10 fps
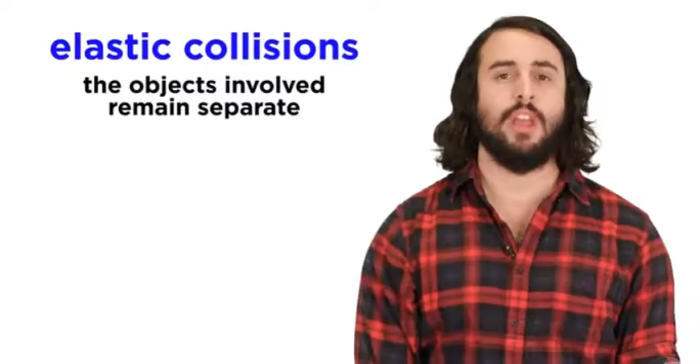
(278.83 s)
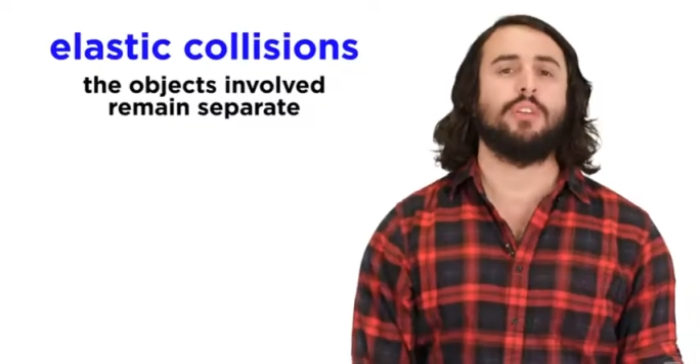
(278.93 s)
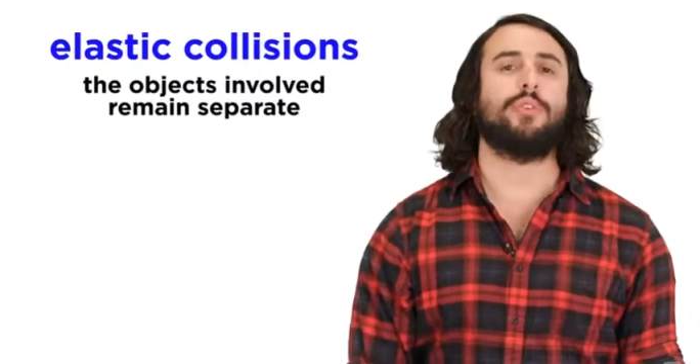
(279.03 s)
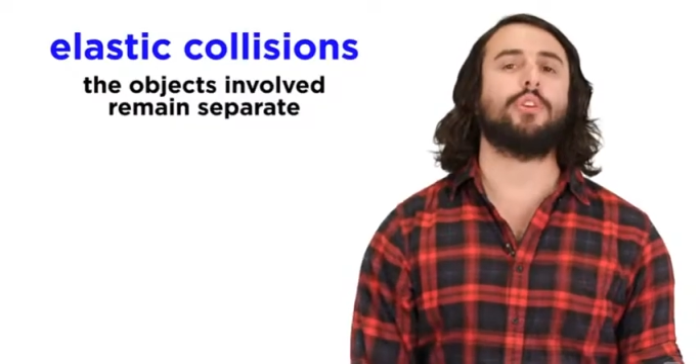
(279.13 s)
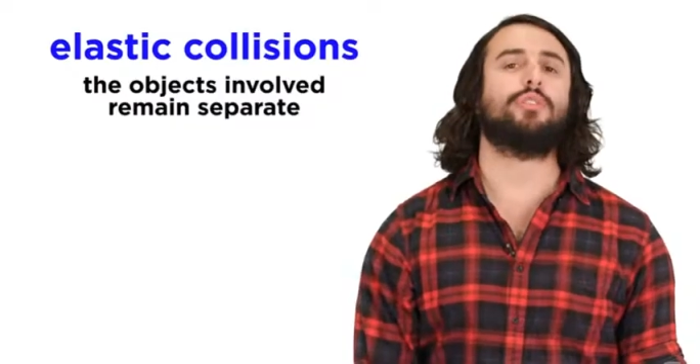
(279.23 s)

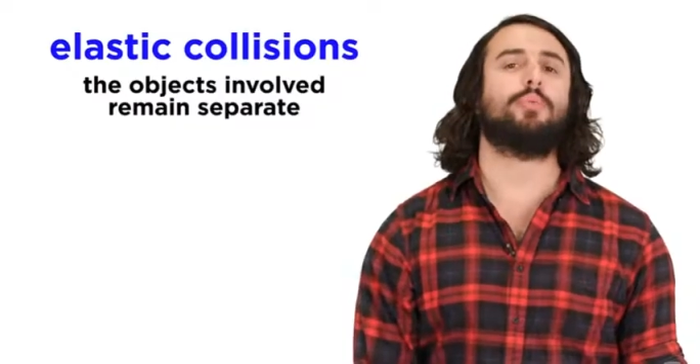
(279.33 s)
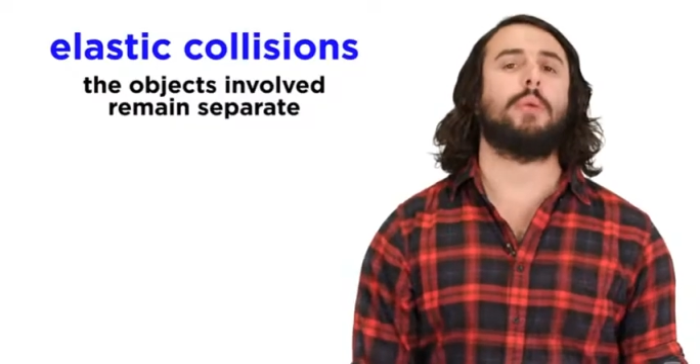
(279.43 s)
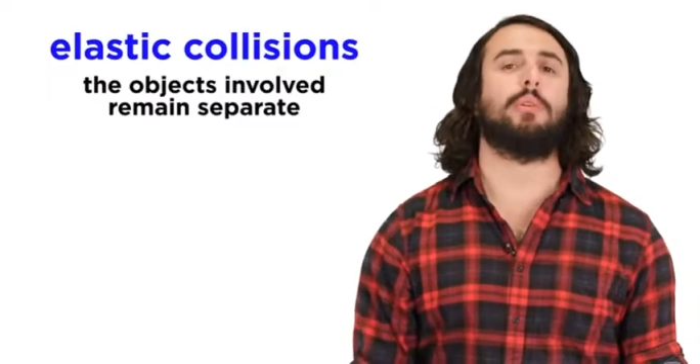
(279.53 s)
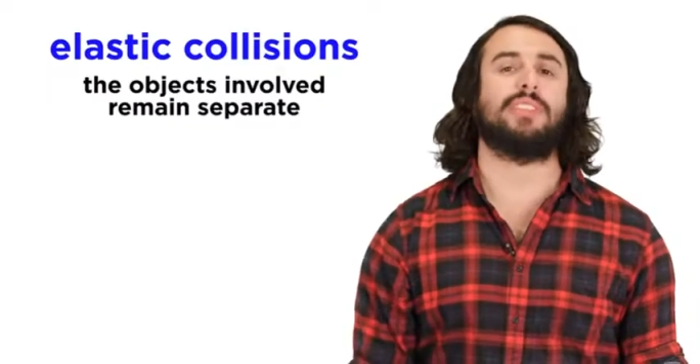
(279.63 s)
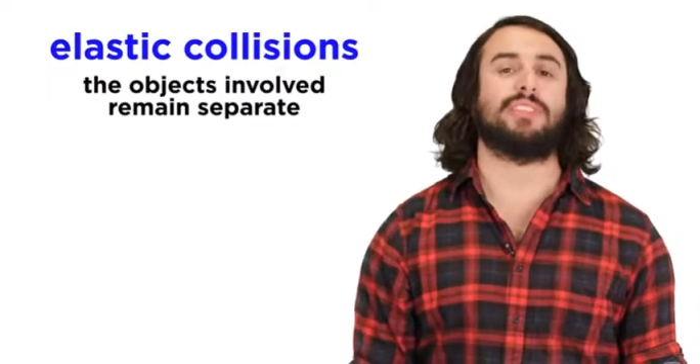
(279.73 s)
First, we
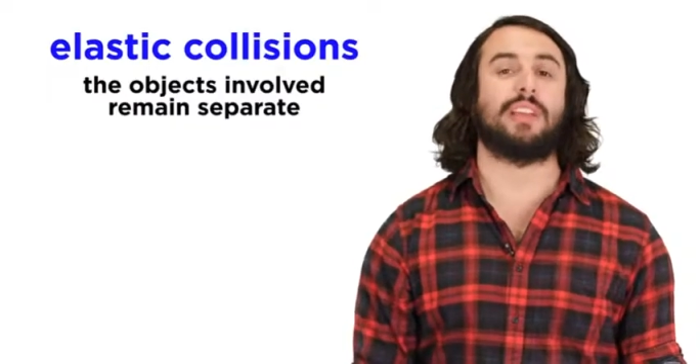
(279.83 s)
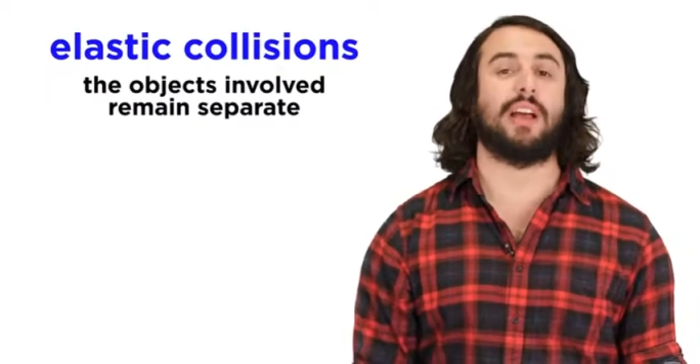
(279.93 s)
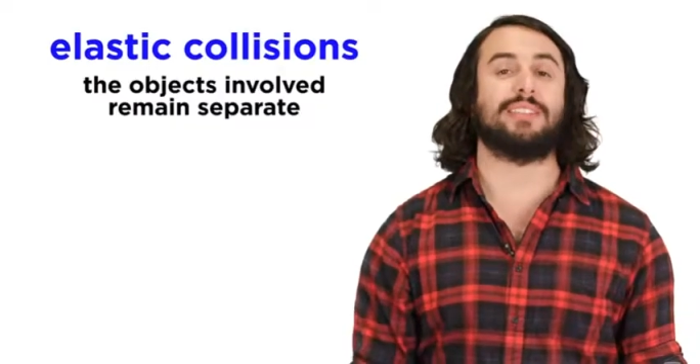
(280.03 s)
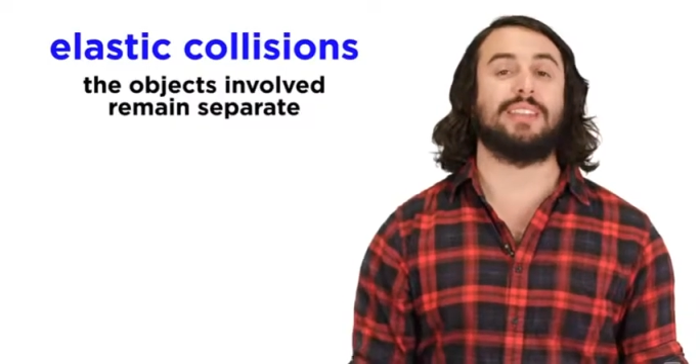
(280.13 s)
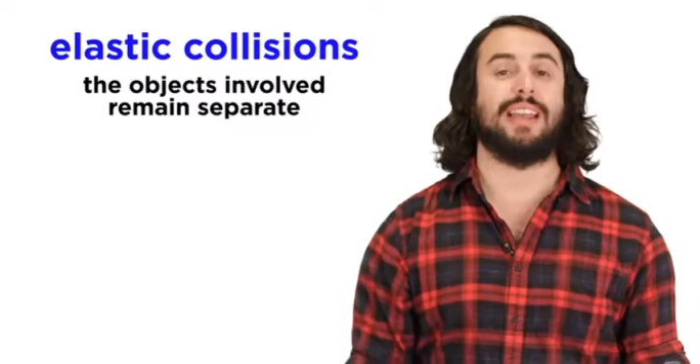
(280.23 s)
will
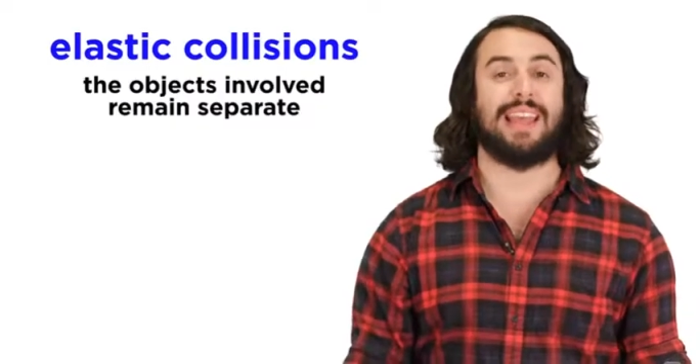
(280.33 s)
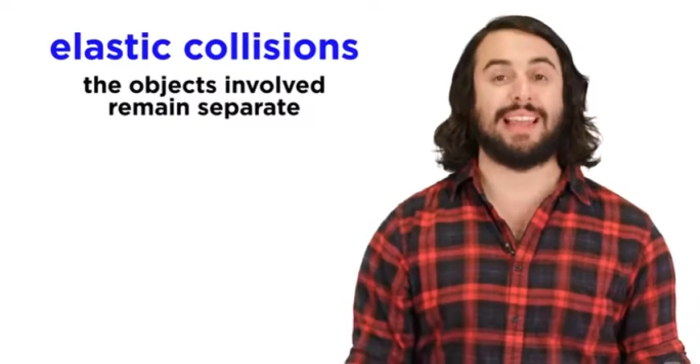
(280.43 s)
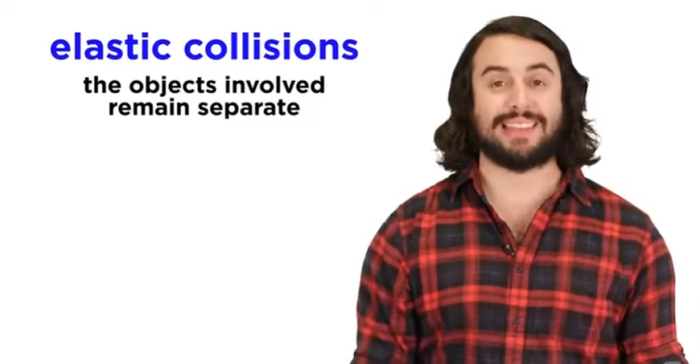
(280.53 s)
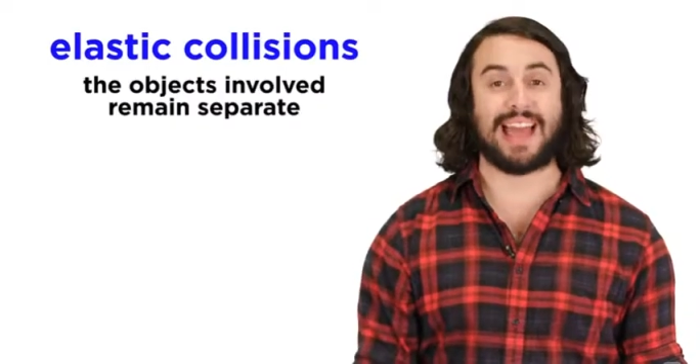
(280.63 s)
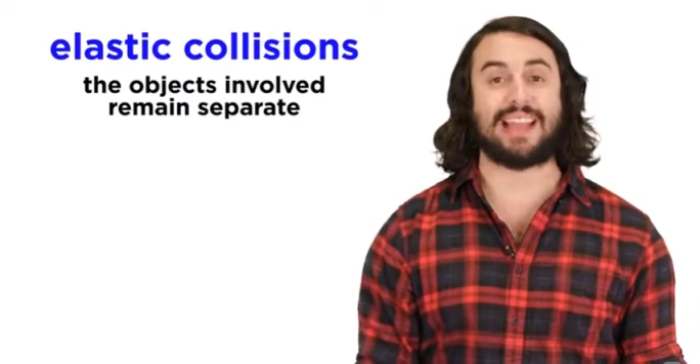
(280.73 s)
discuss
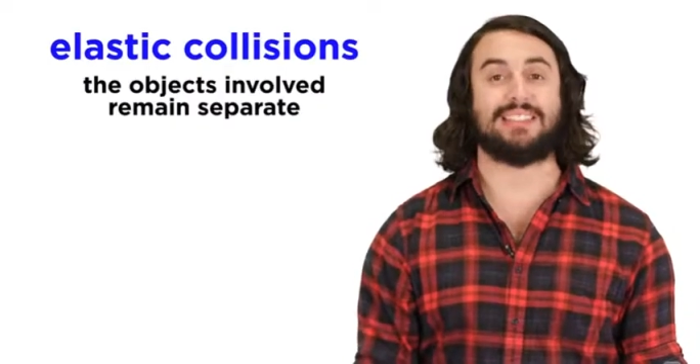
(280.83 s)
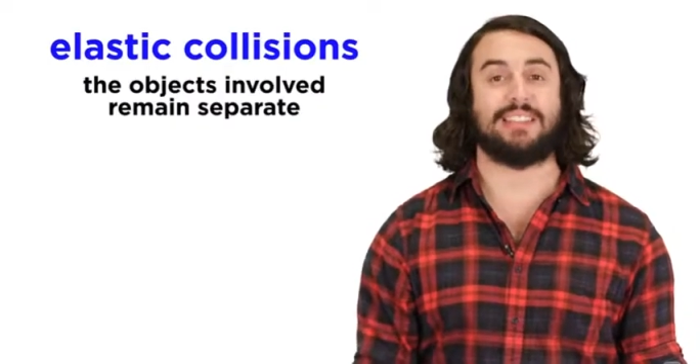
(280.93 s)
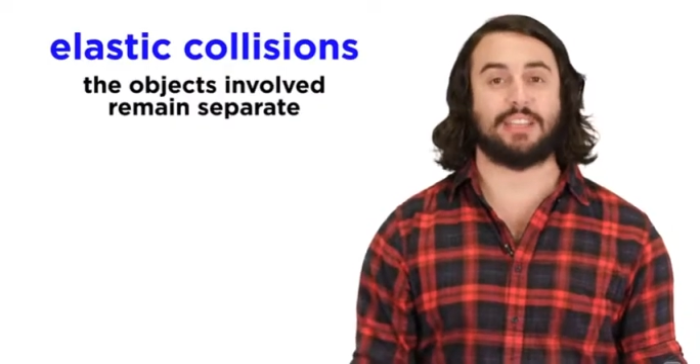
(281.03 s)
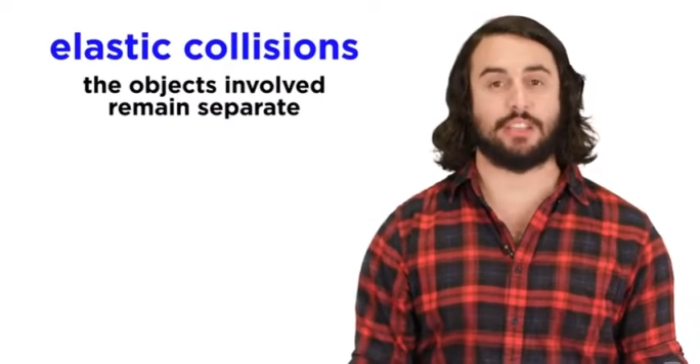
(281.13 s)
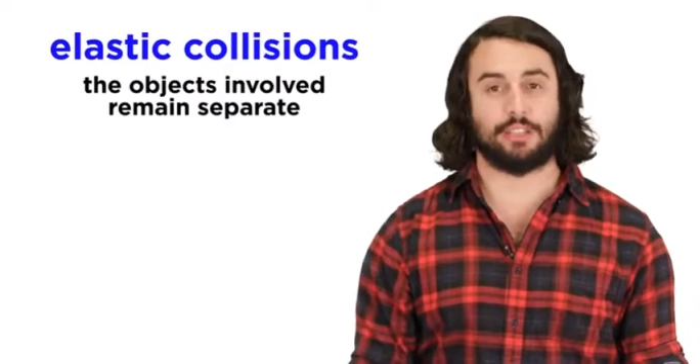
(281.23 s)

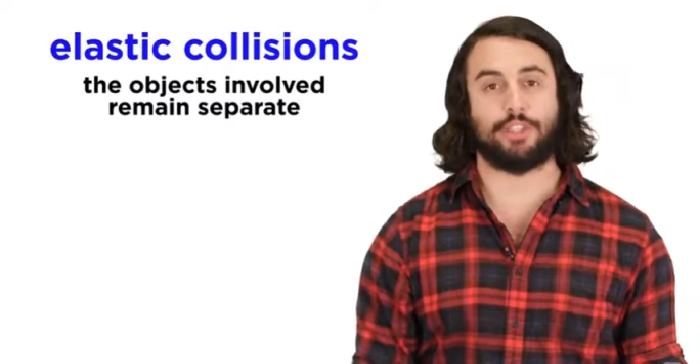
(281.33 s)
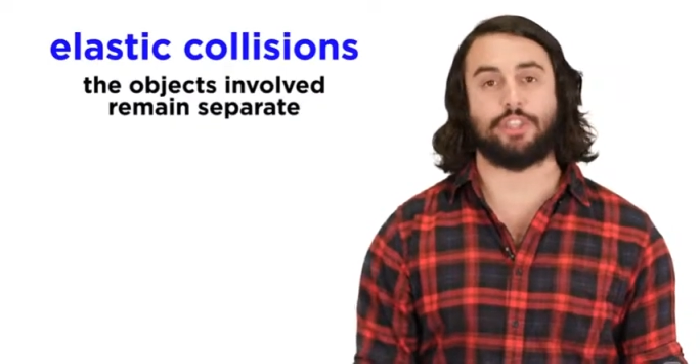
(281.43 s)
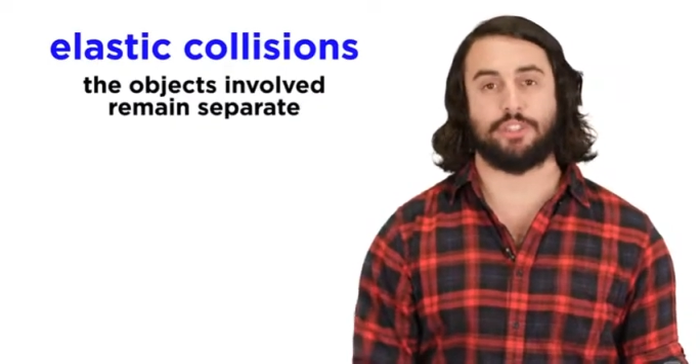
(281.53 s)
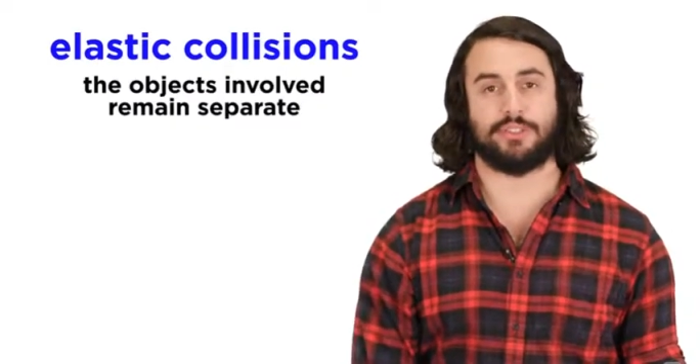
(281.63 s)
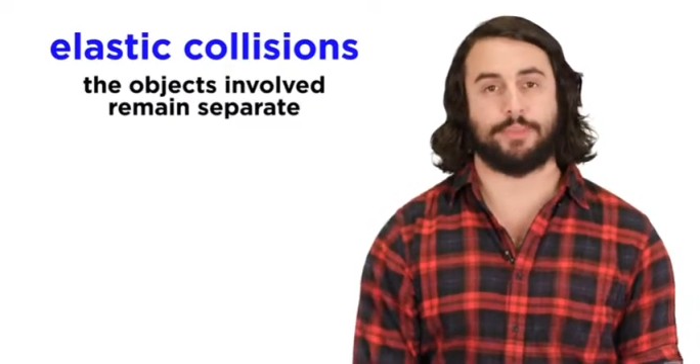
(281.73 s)
elastic
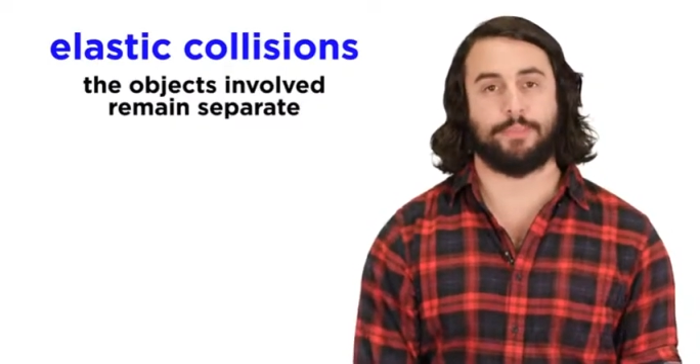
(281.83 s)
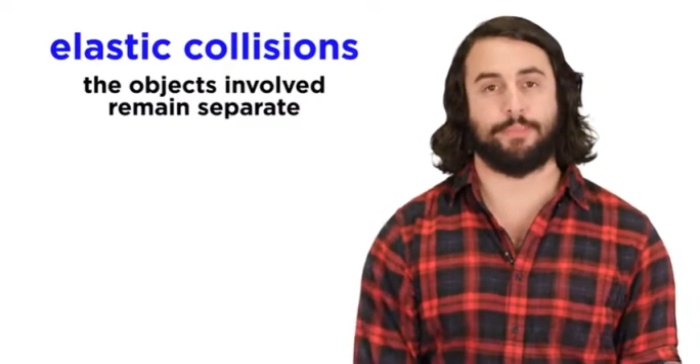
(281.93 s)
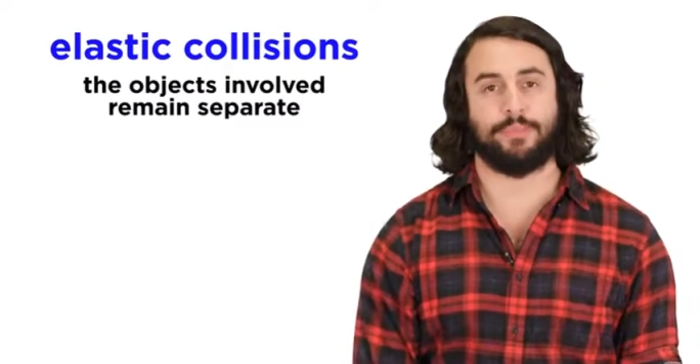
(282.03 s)
collisions.